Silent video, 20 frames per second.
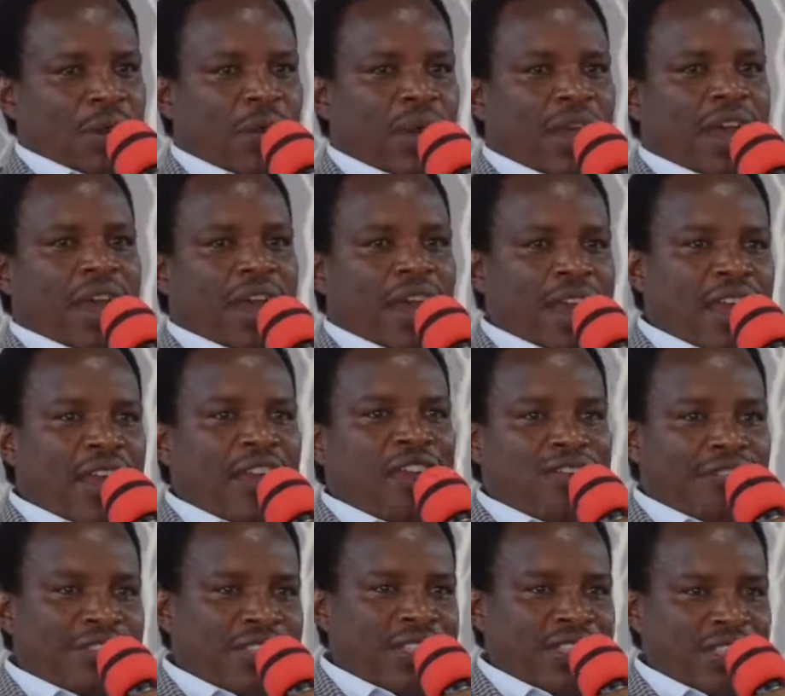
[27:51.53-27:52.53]
where
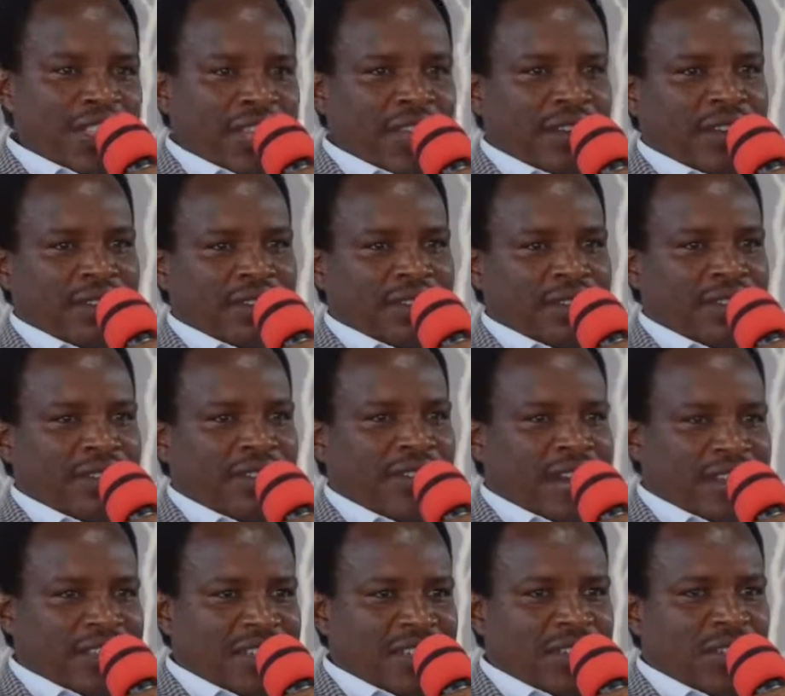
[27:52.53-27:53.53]
everything
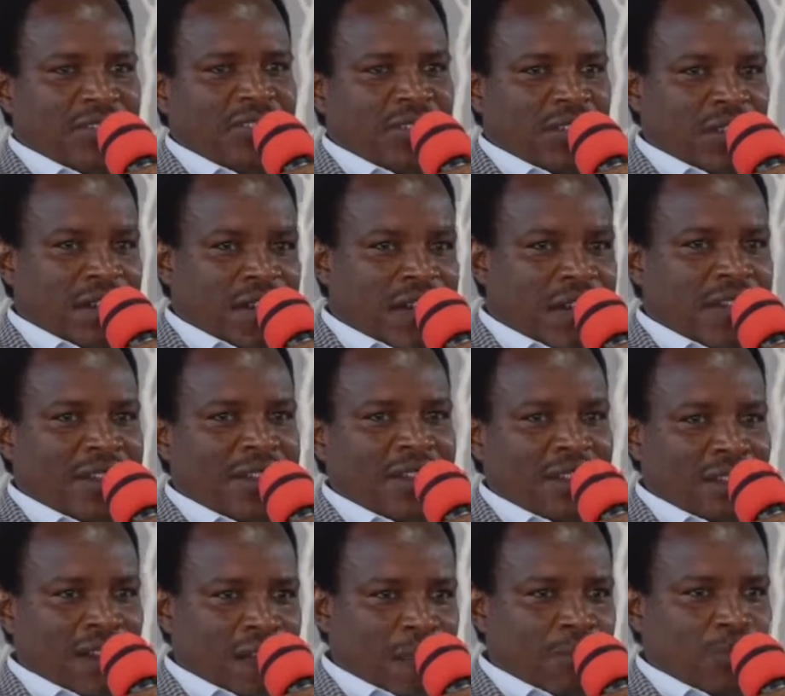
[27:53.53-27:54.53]
does not
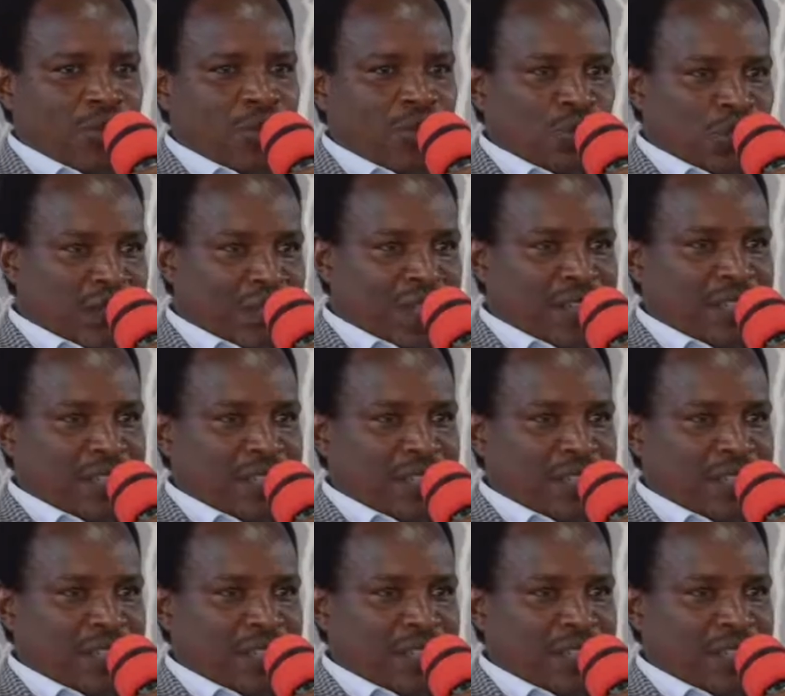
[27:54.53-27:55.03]
add up to